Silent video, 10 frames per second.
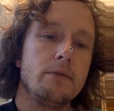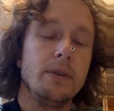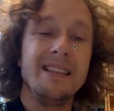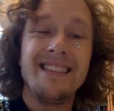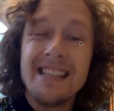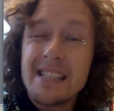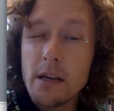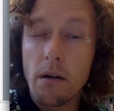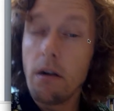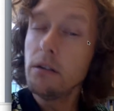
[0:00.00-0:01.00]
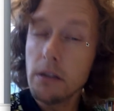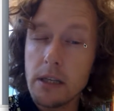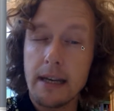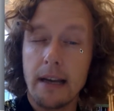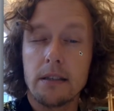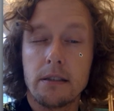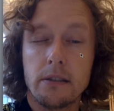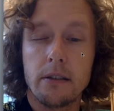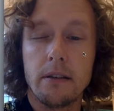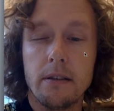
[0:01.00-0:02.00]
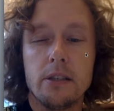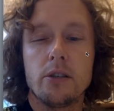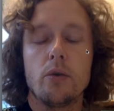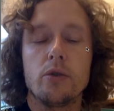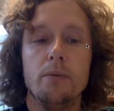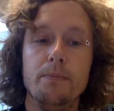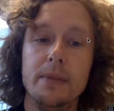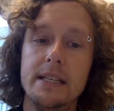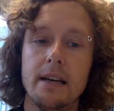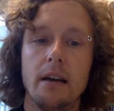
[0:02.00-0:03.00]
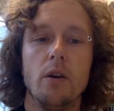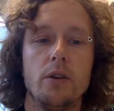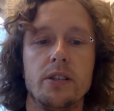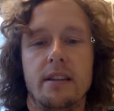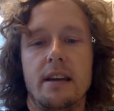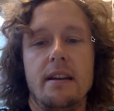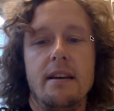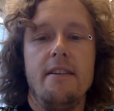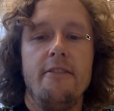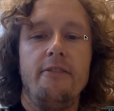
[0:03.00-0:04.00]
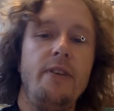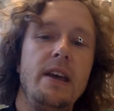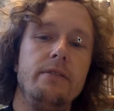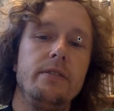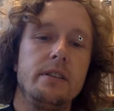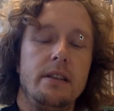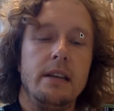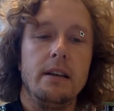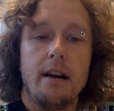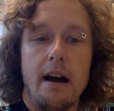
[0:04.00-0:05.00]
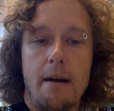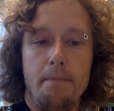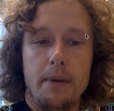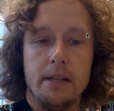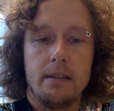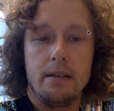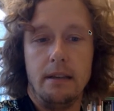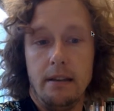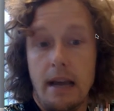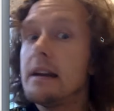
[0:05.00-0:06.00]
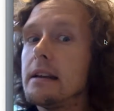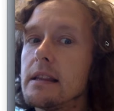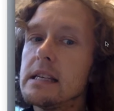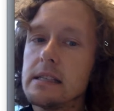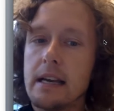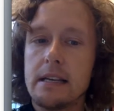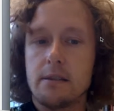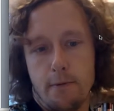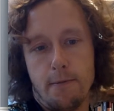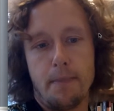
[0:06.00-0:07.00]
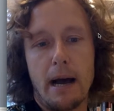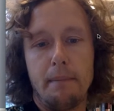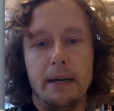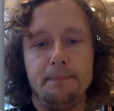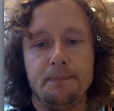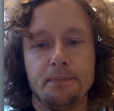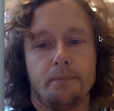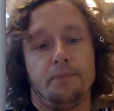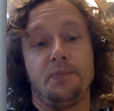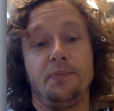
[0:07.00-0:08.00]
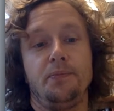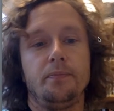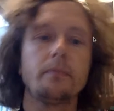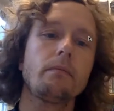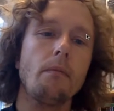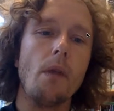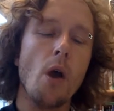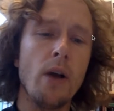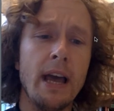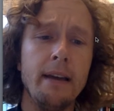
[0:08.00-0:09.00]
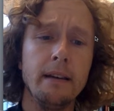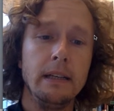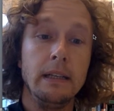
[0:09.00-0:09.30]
in this context, the social media logic then favors the incumbent, and in this case, Obama. Okay,